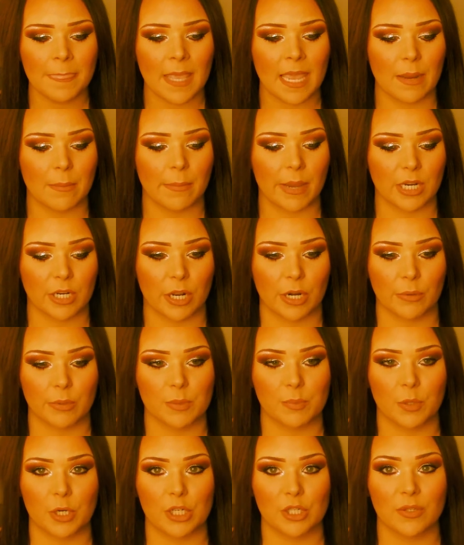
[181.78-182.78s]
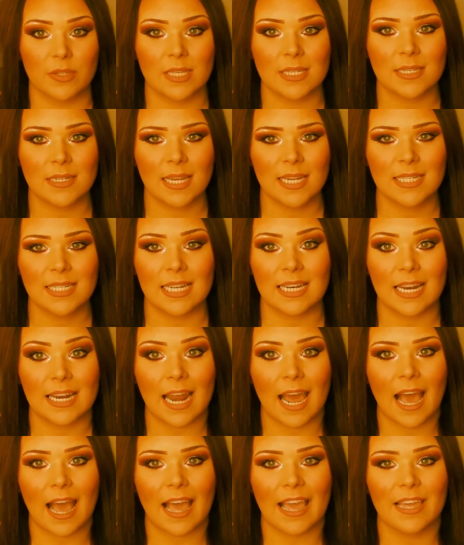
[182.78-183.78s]
And my daughter was born in 2019.
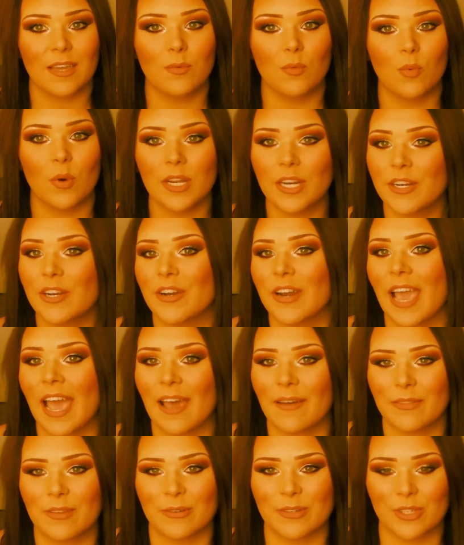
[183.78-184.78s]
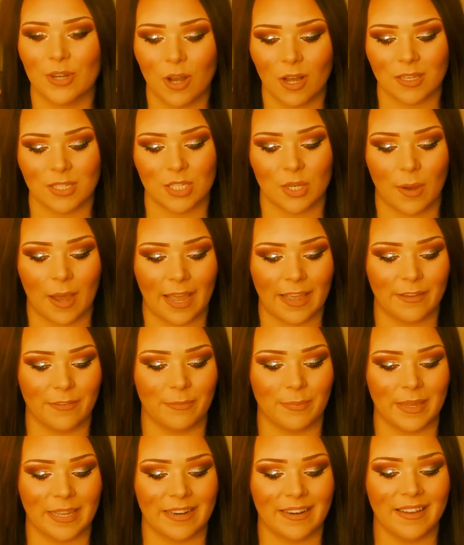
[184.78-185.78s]
And I wanted her to have those dolls, so I
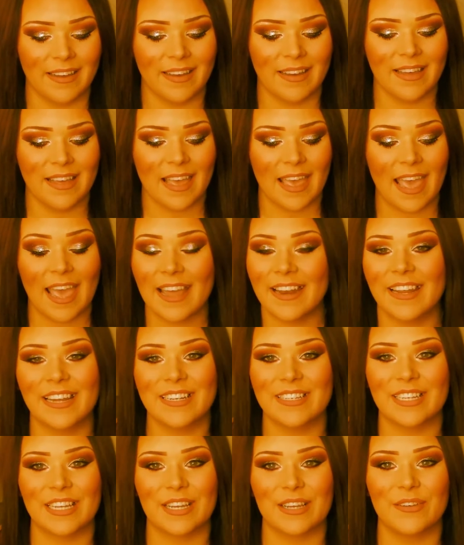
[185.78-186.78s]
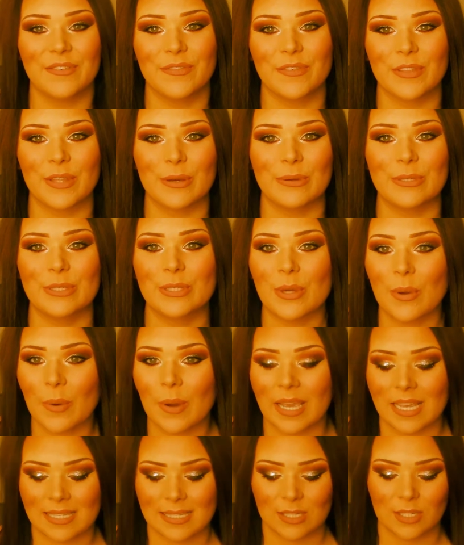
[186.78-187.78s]
have been headhunting for those
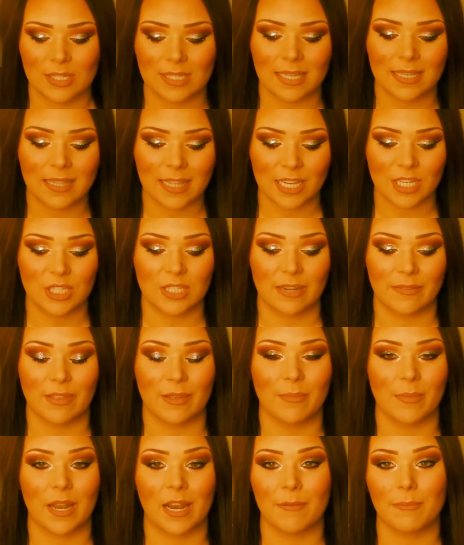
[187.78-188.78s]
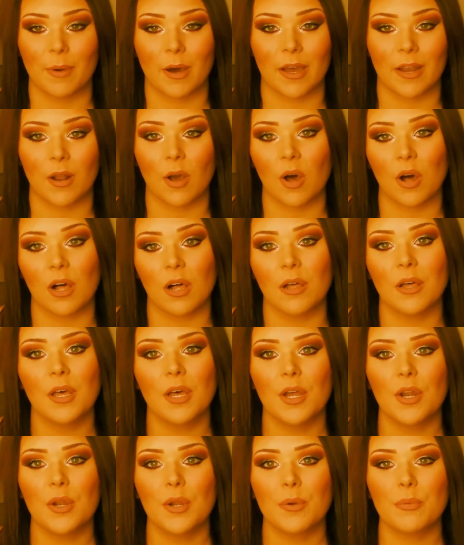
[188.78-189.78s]
toys. And she has a collection of them that I bought all
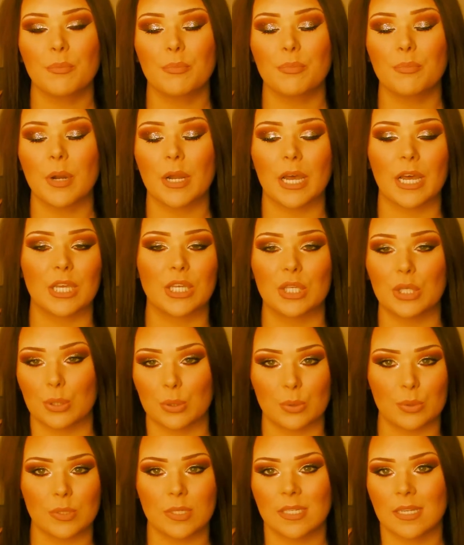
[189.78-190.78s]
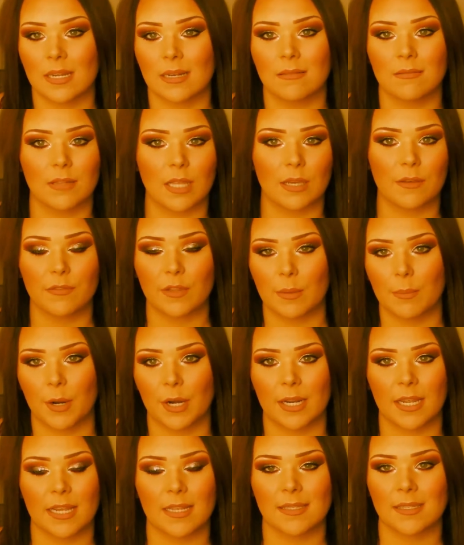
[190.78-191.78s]
used at like flea
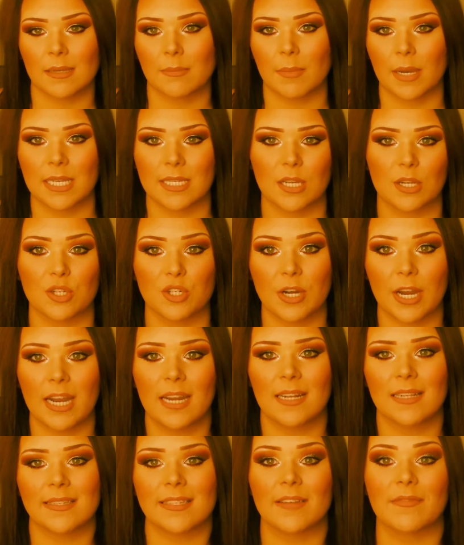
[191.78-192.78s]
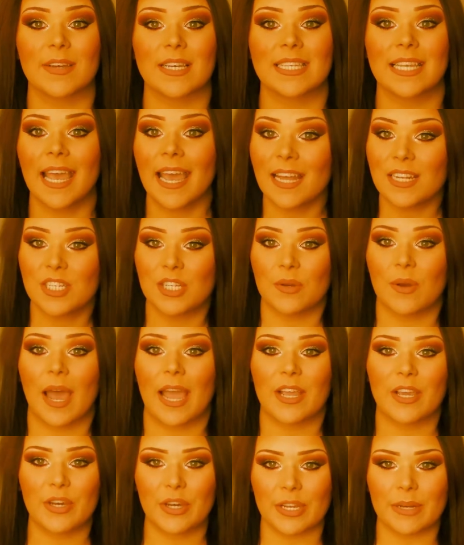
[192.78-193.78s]
markets and buy sell trade and stuff, because I had to.
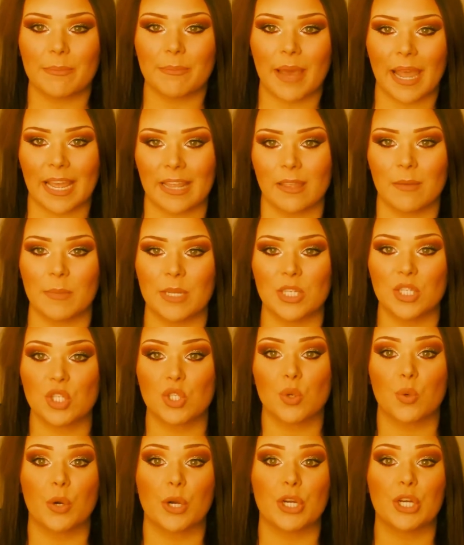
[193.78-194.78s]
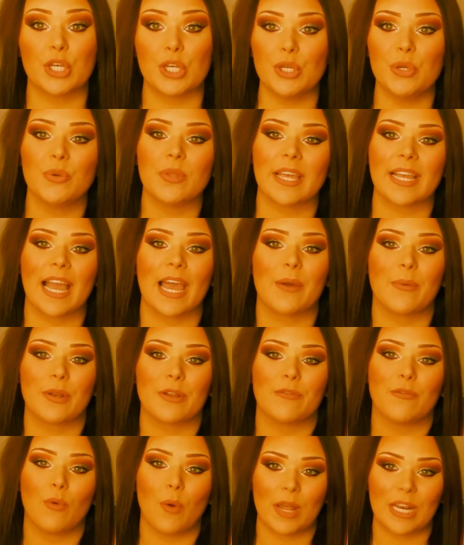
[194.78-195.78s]
I couldn't buy them in store new like I would
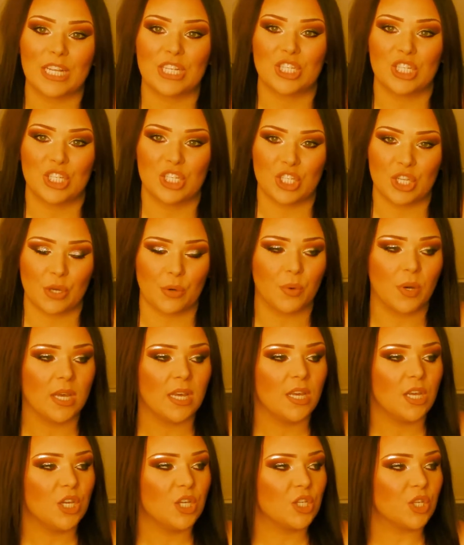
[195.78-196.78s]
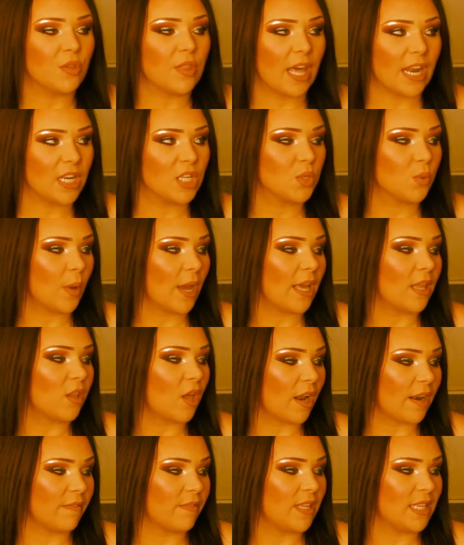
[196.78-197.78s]
have wanted to do. So that is why a
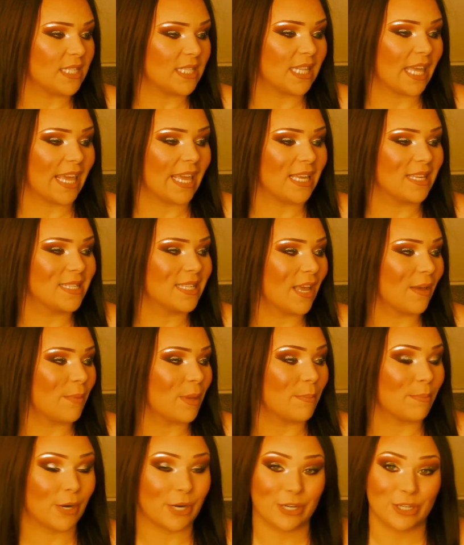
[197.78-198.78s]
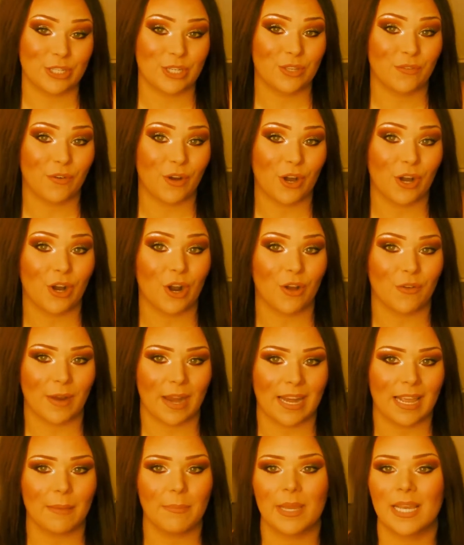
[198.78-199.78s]
lot of these things have been purchased for her
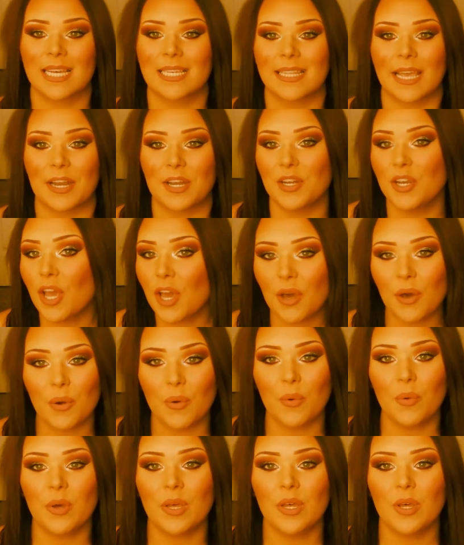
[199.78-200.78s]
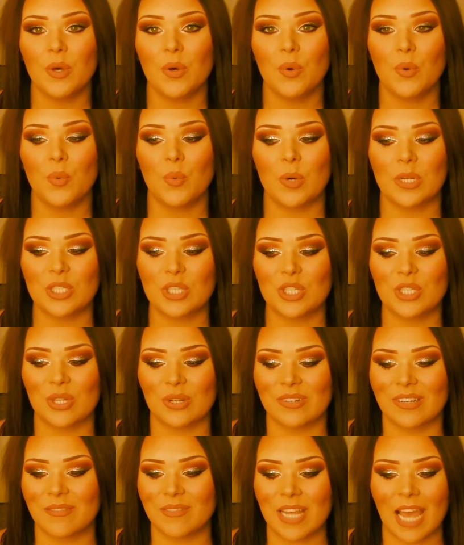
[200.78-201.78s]
already, because I know once she's
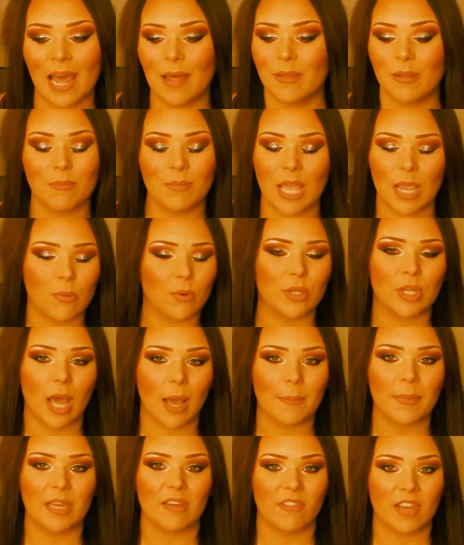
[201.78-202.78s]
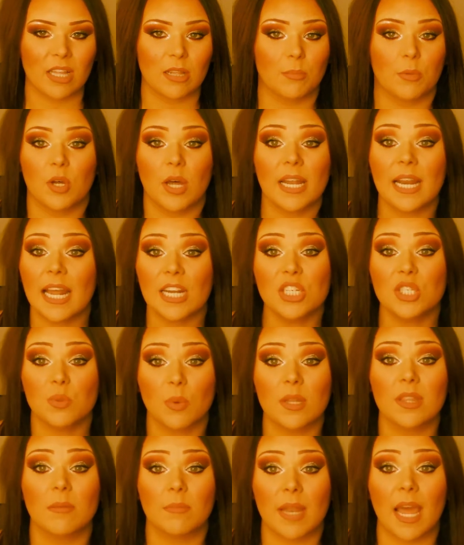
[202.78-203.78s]
old enough to have them, they will not be available, and I just
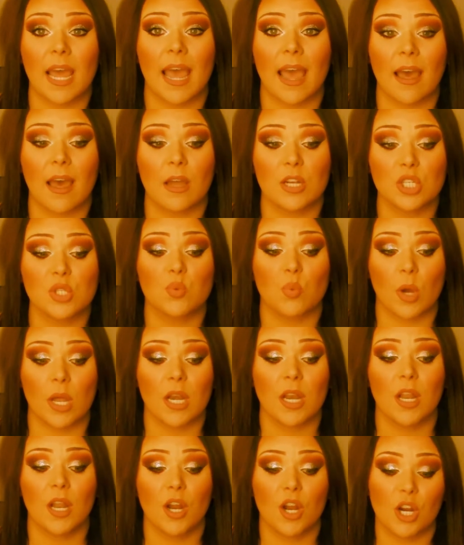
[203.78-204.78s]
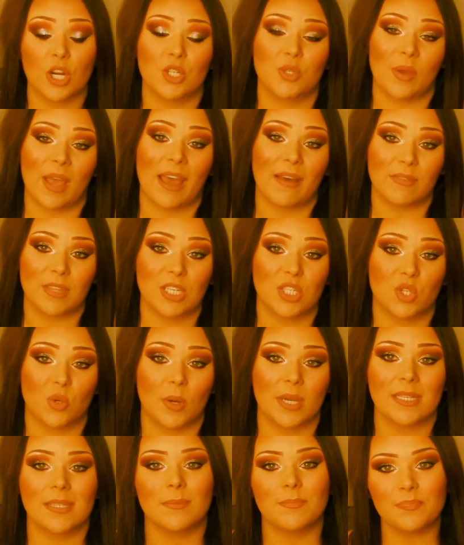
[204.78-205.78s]
want her to have these
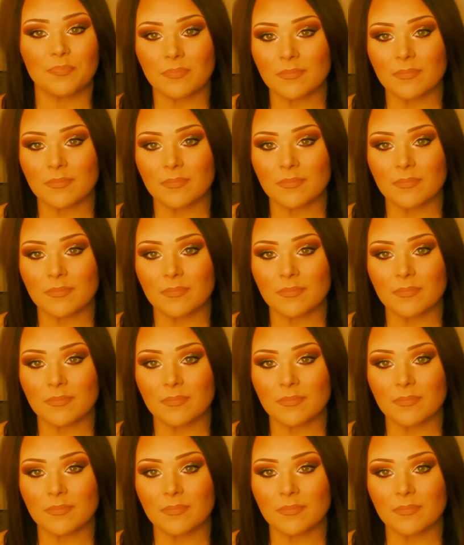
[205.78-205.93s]
toys.